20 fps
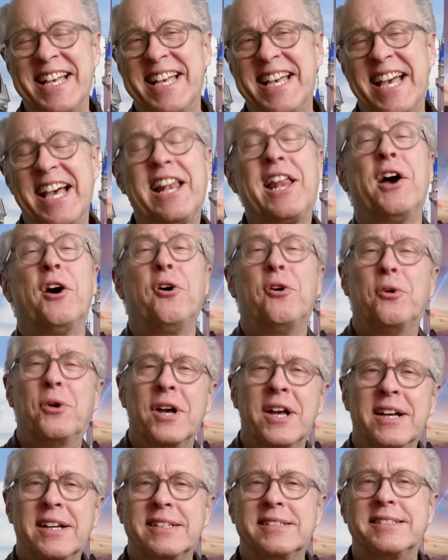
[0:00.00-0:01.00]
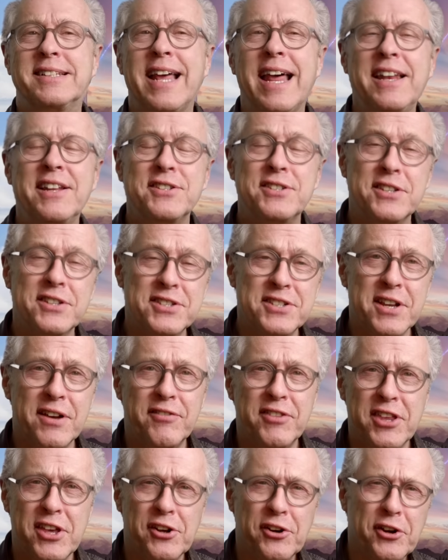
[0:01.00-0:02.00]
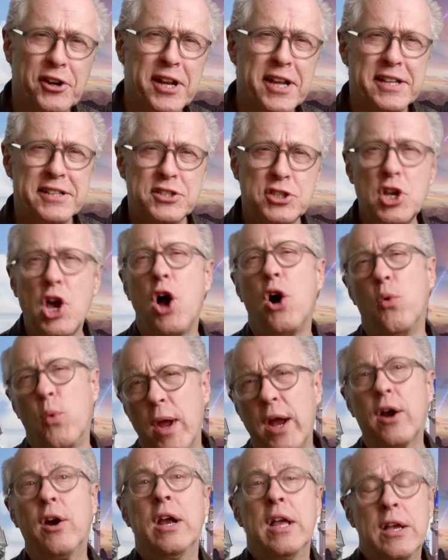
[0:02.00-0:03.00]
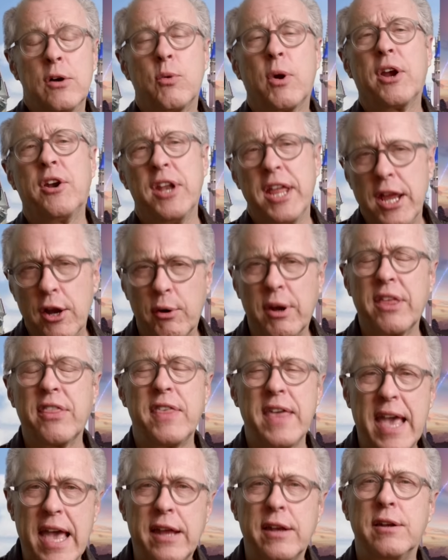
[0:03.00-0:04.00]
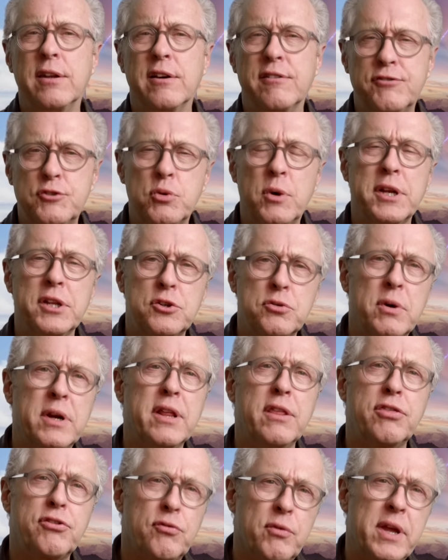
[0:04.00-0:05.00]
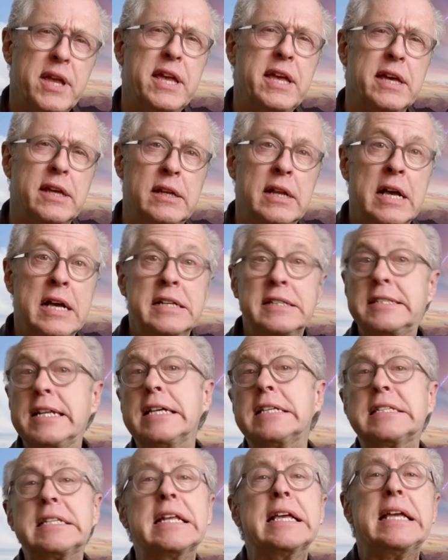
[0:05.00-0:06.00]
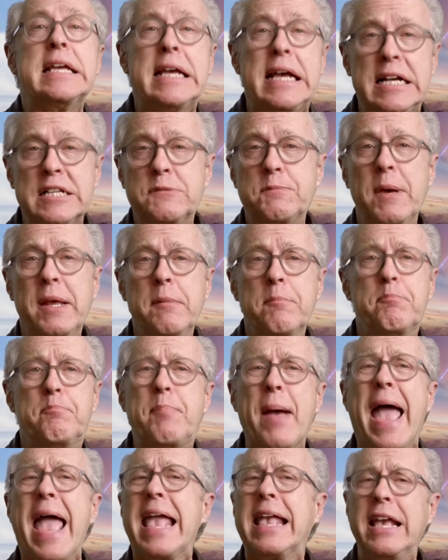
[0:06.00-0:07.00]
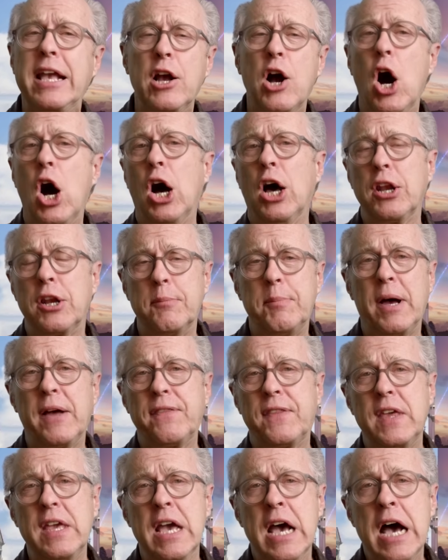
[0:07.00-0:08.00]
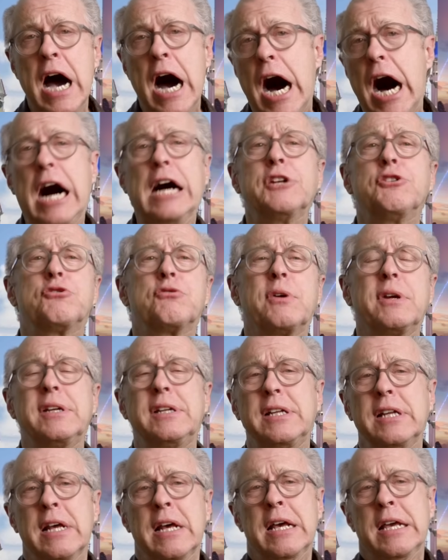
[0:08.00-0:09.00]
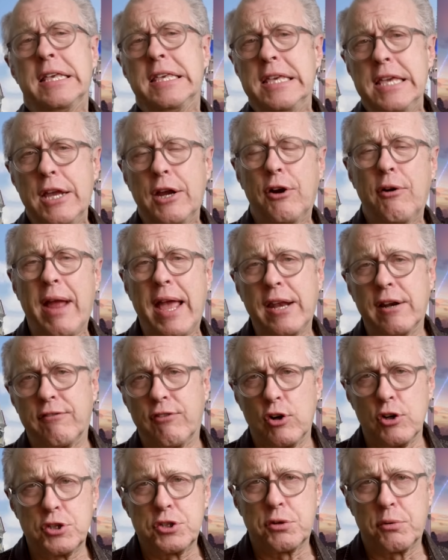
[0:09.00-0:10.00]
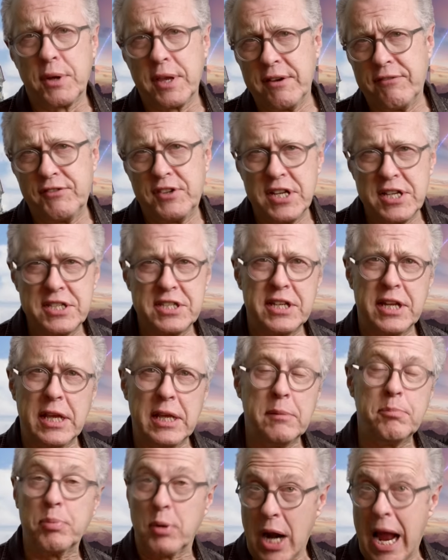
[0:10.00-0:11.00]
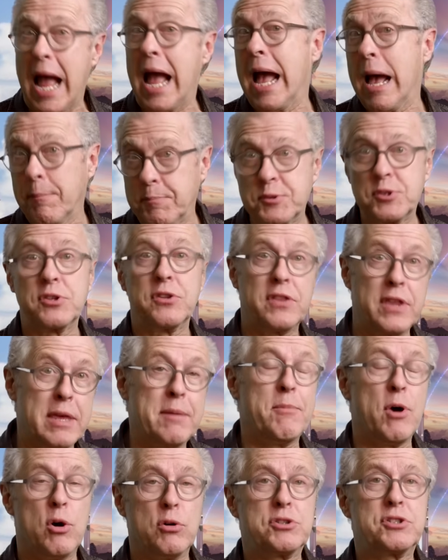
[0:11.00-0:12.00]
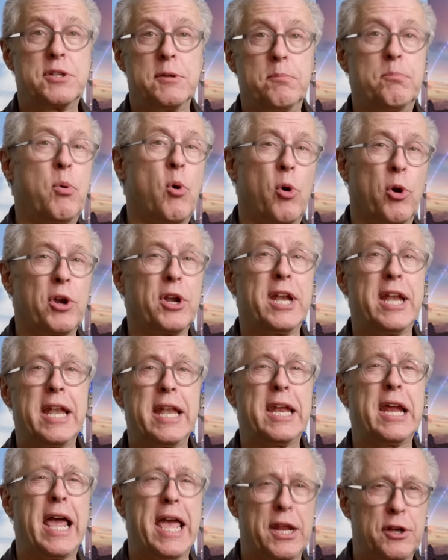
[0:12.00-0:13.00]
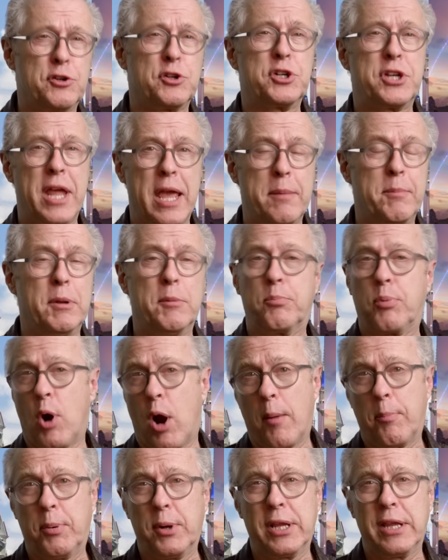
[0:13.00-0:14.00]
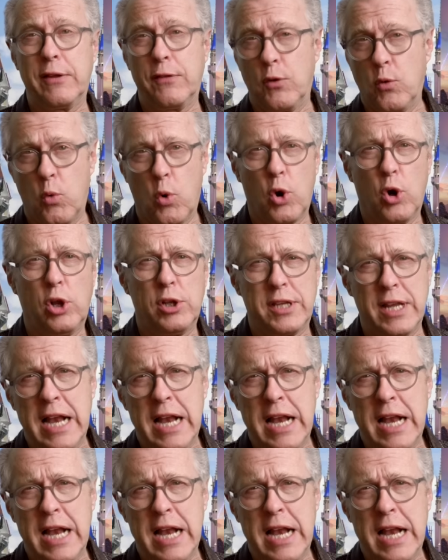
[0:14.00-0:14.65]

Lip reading: Hello, denizens of the internet. So we're nearing the end of 2023, and Disney has been banging on about the 100-year anniversary of Disney, perhaps the most important entertainment property in the world.